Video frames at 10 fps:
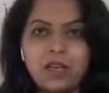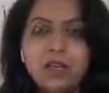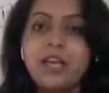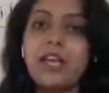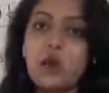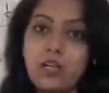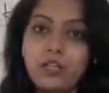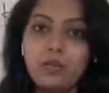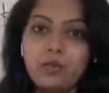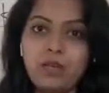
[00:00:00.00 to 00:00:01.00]
According
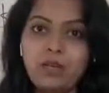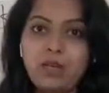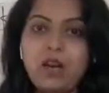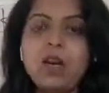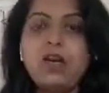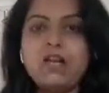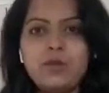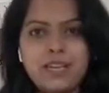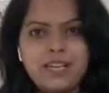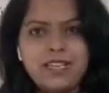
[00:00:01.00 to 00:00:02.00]
to me,
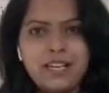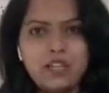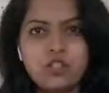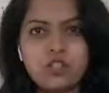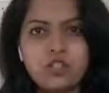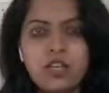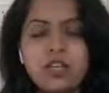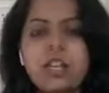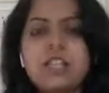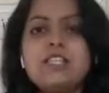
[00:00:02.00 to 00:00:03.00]
today's lecture
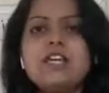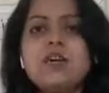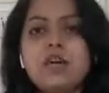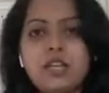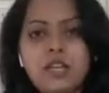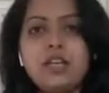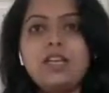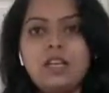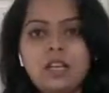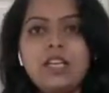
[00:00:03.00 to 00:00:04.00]
is
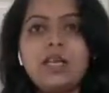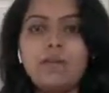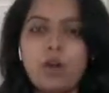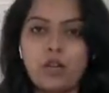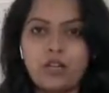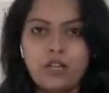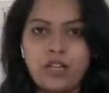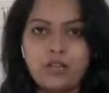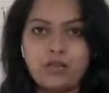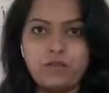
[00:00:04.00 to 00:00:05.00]
really important
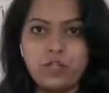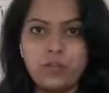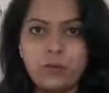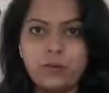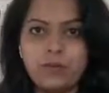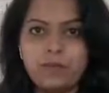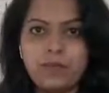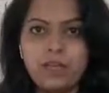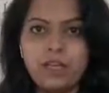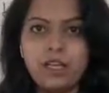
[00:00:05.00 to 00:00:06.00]
lecture for you.
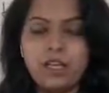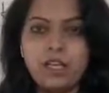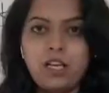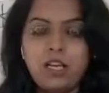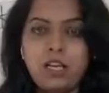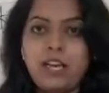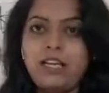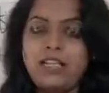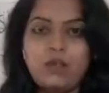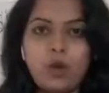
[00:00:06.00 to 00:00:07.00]
It
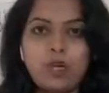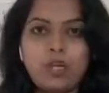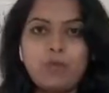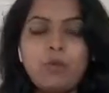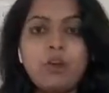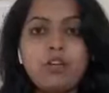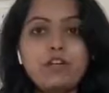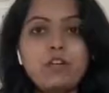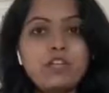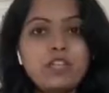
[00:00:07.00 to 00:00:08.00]
is not important for
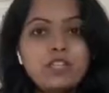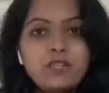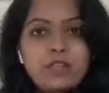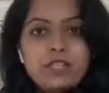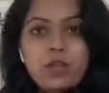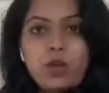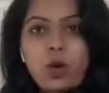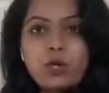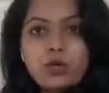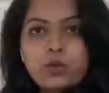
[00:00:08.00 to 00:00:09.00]
just first year law
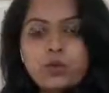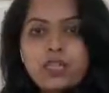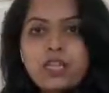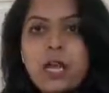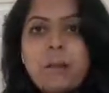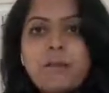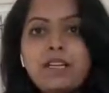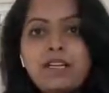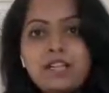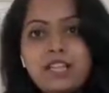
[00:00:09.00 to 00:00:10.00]
students, but
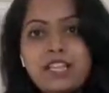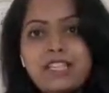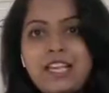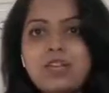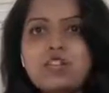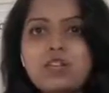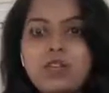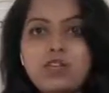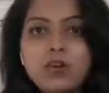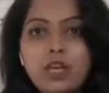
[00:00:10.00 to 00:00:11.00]
this lecture is
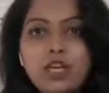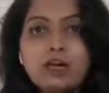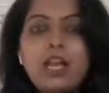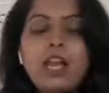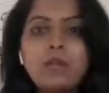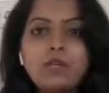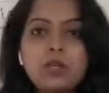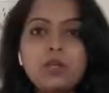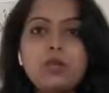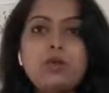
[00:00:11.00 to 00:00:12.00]
going to help you
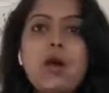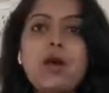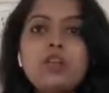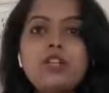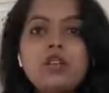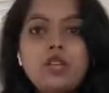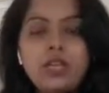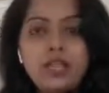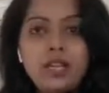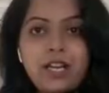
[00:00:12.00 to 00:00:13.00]
throughout your
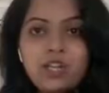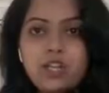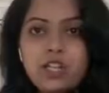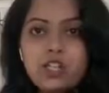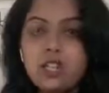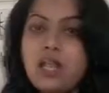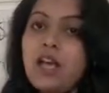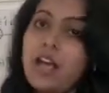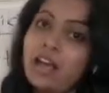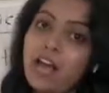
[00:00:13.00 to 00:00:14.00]
legal education
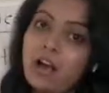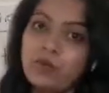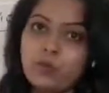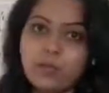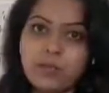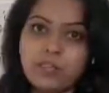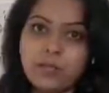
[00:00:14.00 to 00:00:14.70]
and afterwards.